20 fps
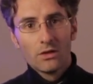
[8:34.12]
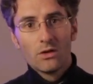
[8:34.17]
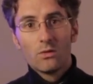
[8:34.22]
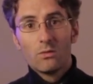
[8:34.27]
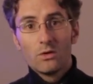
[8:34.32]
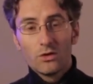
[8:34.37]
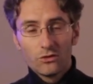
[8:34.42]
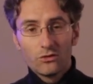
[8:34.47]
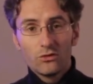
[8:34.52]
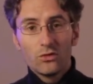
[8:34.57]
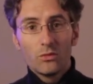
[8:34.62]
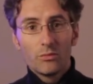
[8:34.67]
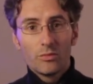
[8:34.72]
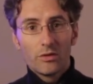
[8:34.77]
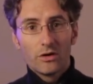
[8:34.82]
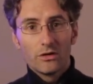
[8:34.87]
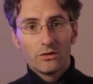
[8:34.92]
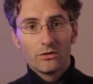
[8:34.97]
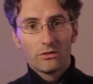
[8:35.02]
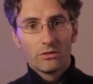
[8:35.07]
was two
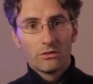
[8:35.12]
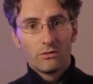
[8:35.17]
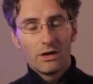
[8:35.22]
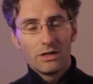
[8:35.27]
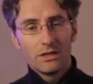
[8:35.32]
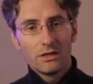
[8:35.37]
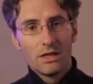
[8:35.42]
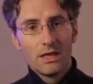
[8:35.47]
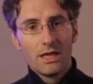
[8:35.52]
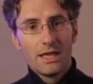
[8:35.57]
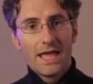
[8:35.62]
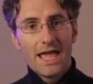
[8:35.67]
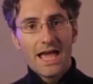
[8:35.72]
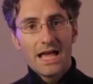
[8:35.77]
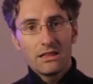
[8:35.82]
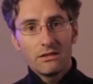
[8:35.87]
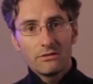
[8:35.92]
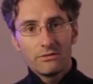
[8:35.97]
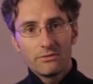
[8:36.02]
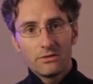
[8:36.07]
parts, right?
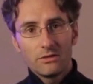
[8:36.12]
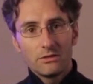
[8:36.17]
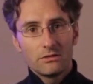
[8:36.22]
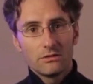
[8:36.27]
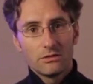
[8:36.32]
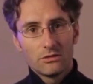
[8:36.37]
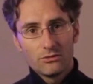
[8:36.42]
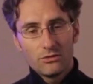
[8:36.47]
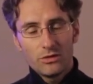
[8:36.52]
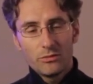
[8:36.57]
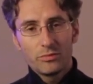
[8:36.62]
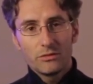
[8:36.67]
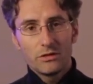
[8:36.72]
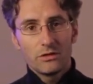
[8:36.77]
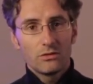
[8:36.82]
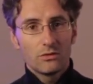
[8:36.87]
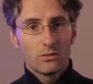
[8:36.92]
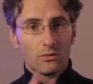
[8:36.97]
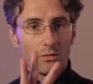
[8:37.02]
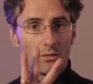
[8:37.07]
Elephant
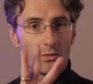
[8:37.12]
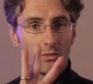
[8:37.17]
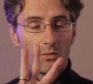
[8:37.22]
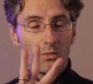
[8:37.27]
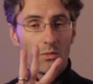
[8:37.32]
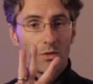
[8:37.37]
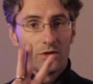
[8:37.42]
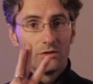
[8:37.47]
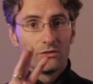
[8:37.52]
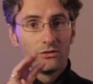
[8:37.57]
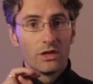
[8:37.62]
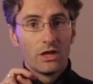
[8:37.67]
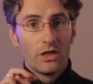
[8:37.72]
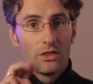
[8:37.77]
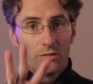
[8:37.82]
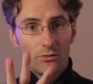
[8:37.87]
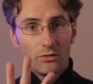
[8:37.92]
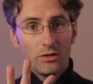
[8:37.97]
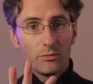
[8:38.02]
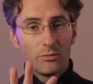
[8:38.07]
triplets was
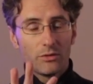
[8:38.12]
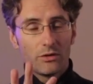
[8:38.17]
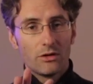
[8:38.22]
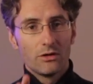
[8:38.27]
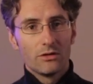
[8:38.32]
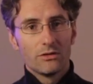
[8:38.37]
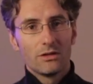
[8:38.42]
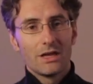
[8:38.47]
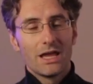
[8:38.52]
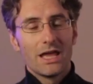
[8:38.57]
three parts,